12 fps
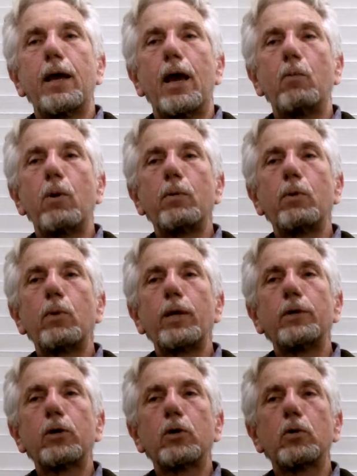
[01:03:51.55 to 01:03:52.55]
And when we
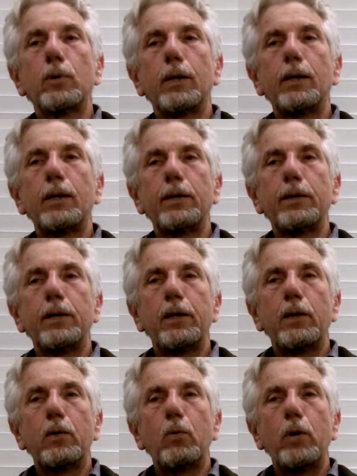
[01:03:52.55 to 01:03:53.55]
read the Quran,
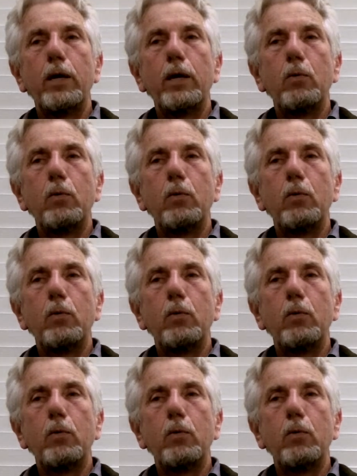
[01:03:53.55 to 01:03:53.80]
we,